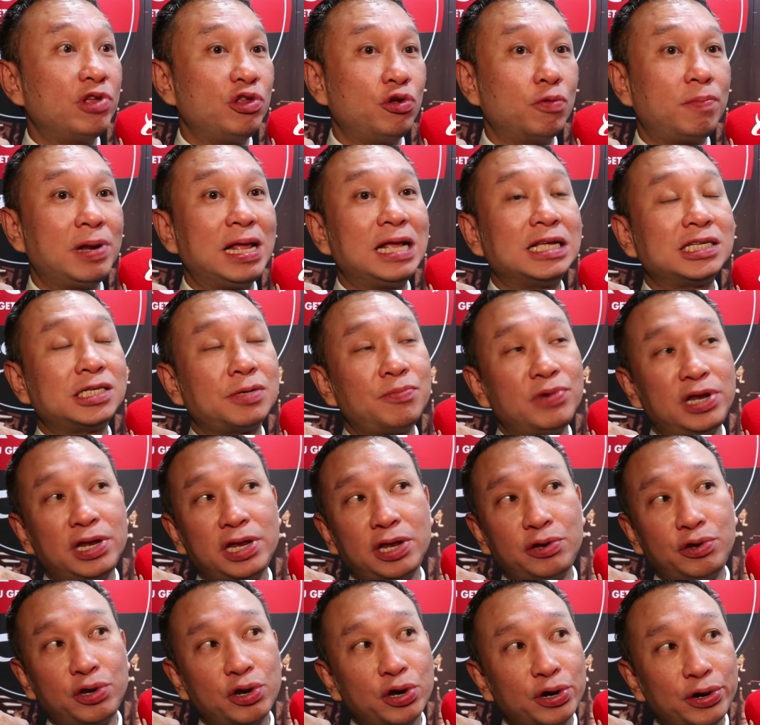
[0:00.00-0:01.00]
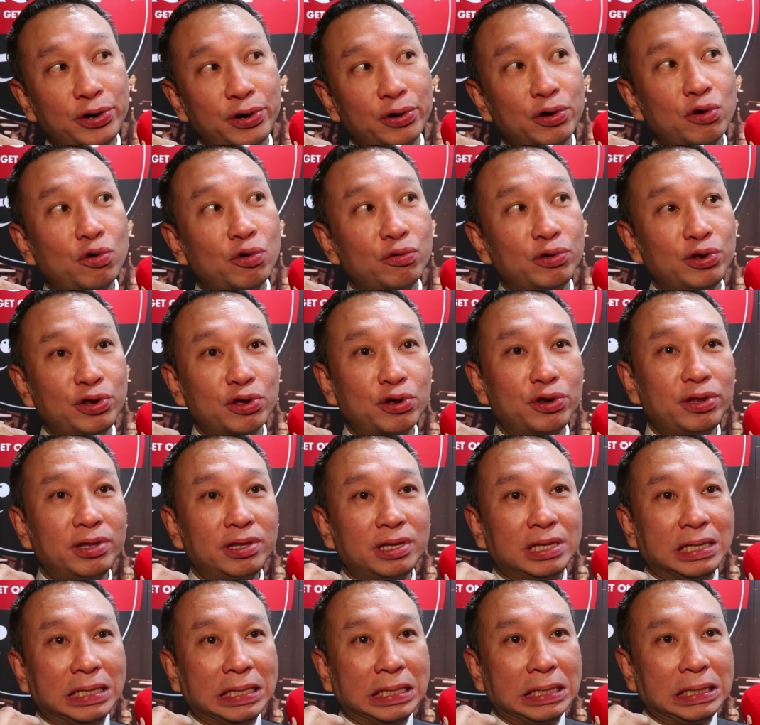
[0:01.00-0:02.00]
When you're playing somebody that you don't know, you
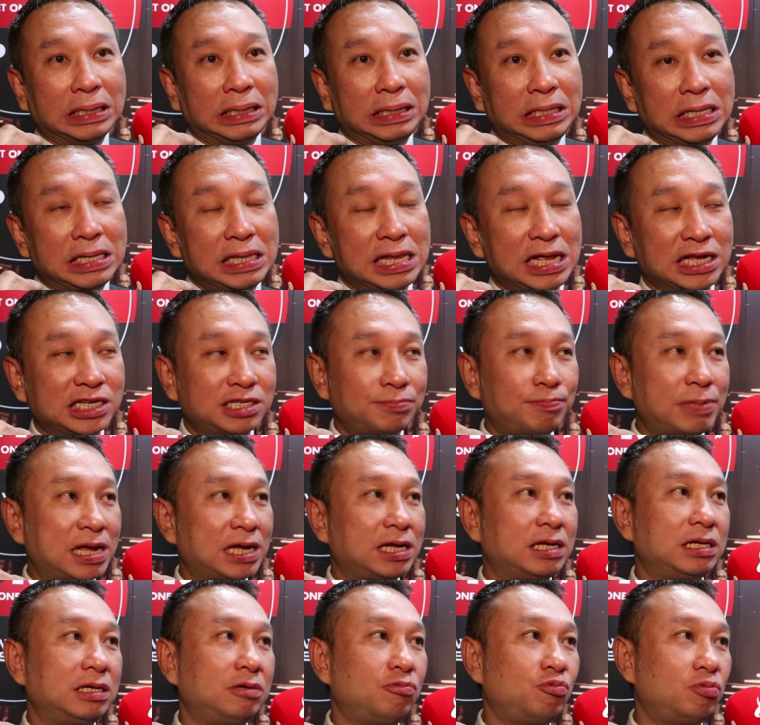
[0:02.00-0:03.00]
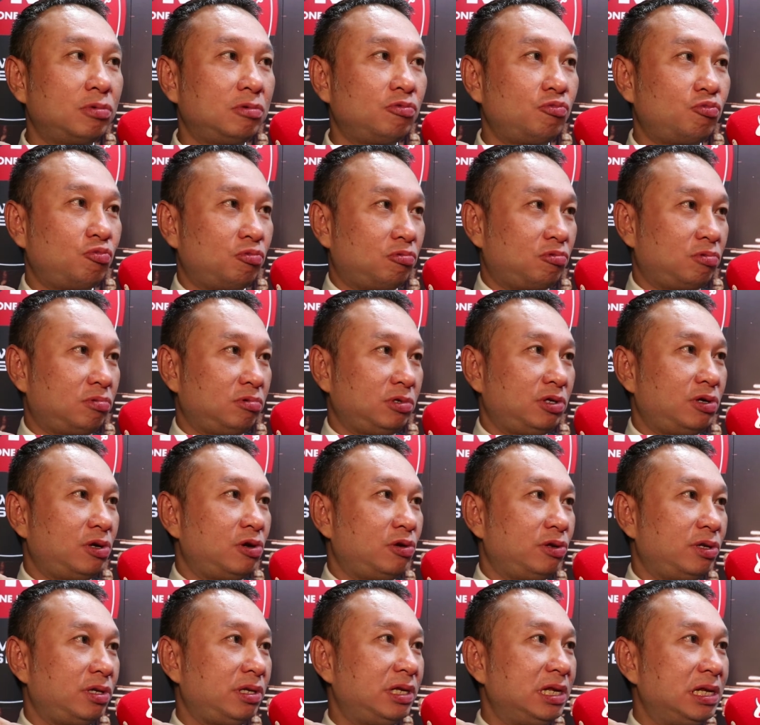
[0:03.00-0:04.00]
didn't expect, you
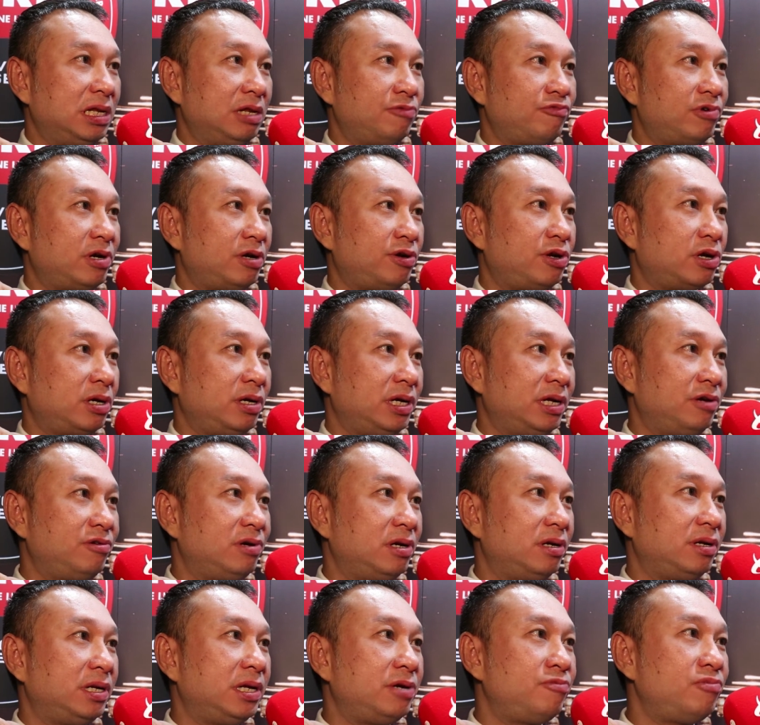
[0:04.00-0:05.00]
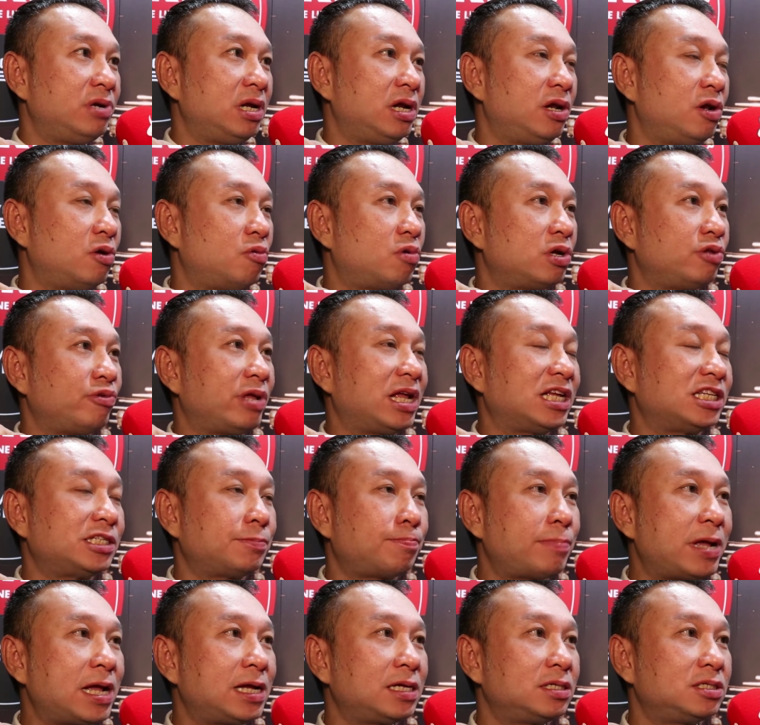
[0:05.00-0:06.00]
know, didn't really know what to
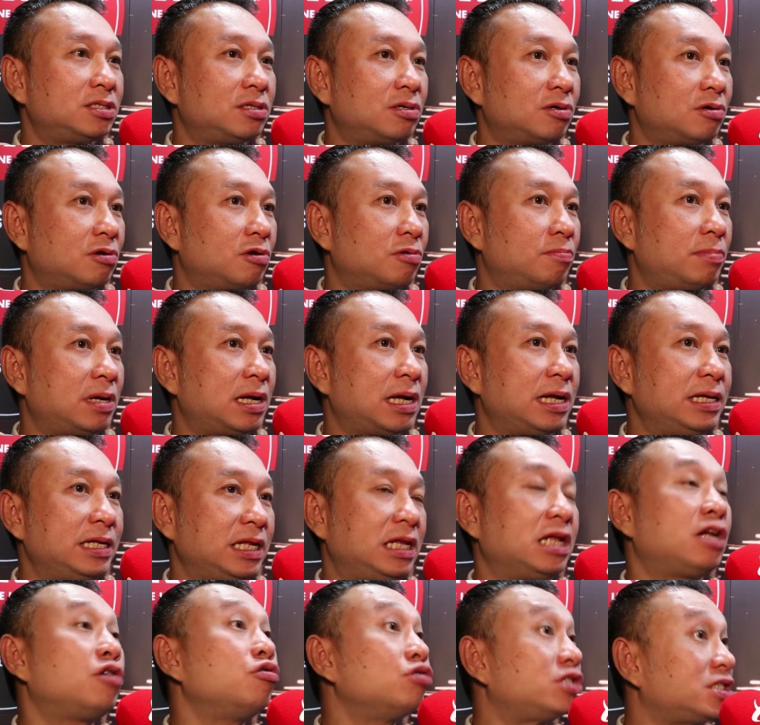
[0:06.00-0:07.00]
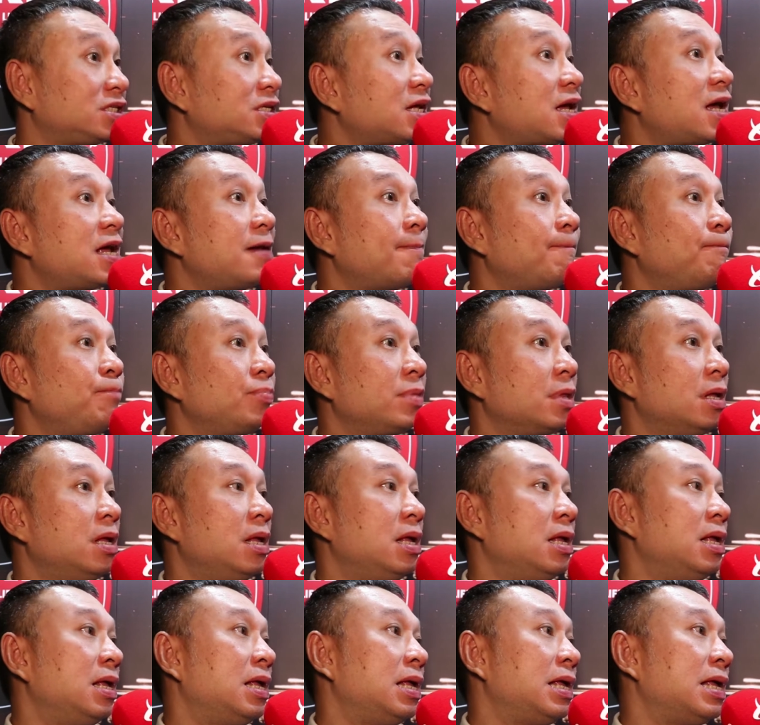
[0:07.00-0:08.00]
expect. So, but I did a good start,
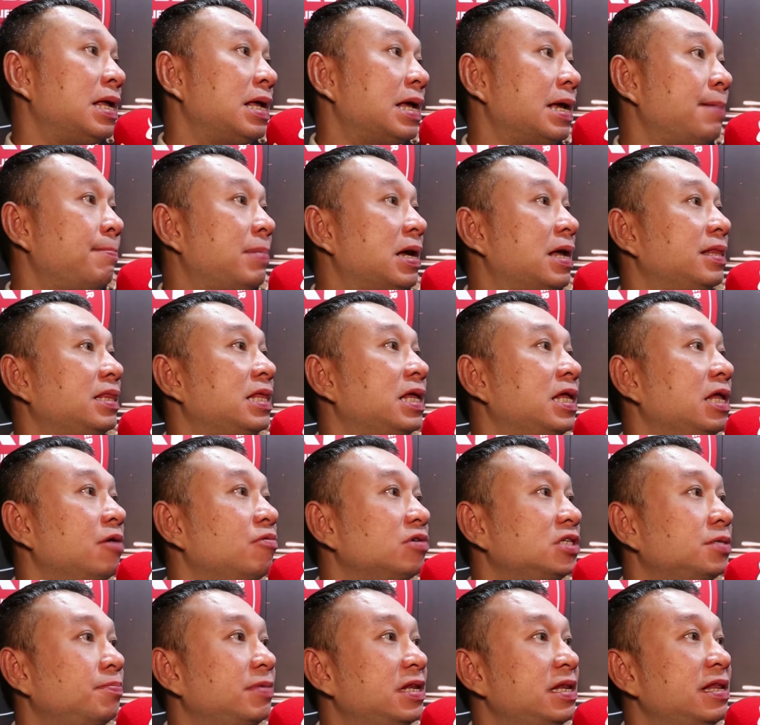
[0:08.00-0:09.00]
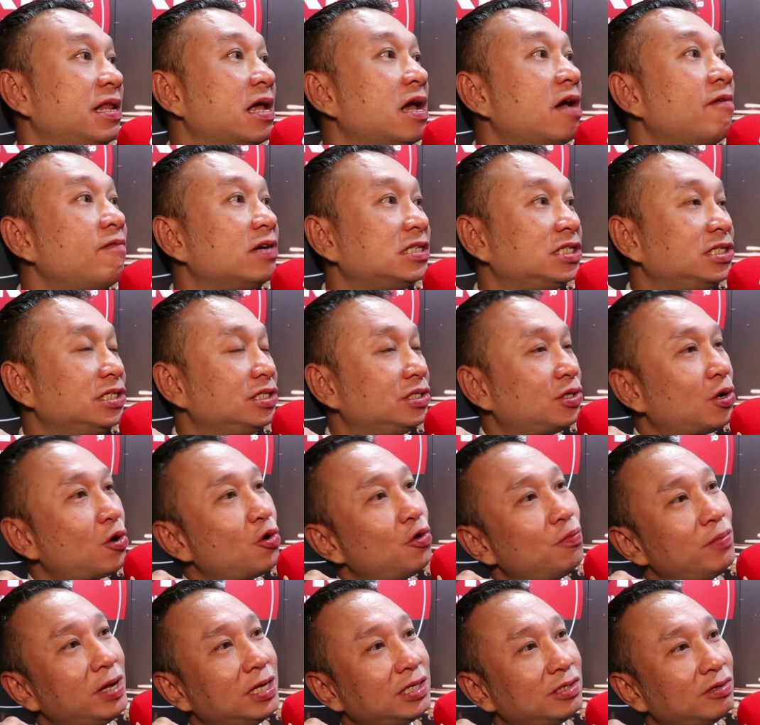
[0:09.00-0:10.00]
but I think he was a bit nervous. He
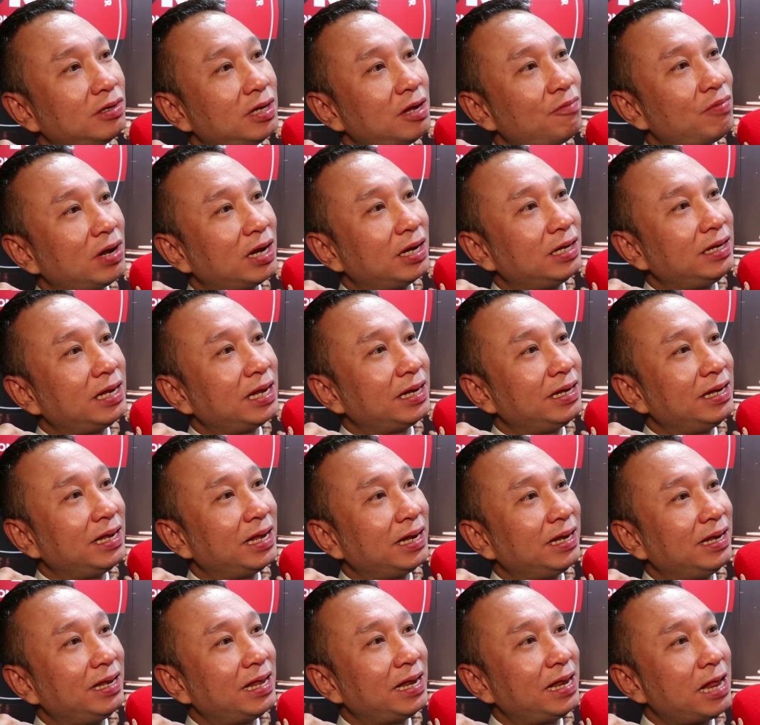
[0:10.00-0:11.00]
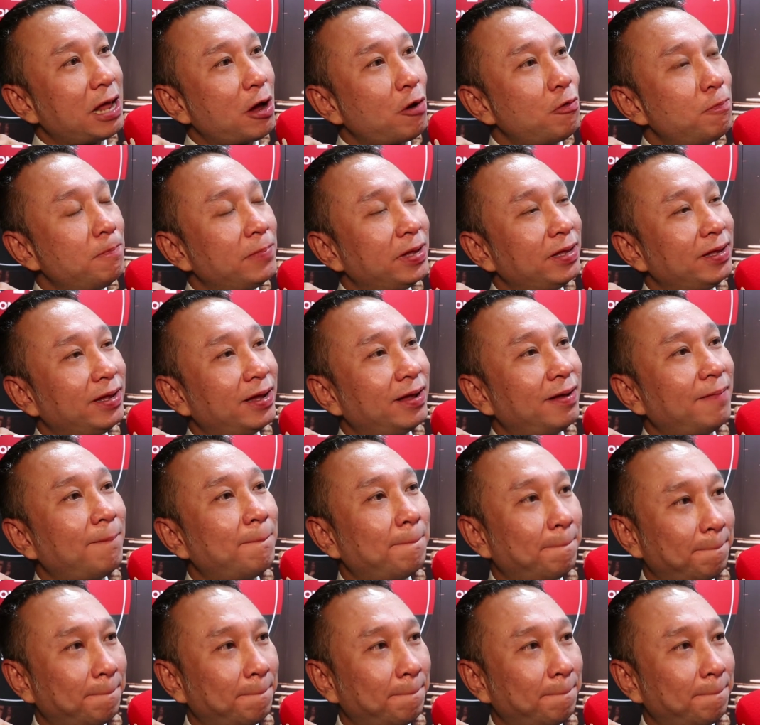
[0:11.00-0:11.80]
told me so, that helped me. Yeah.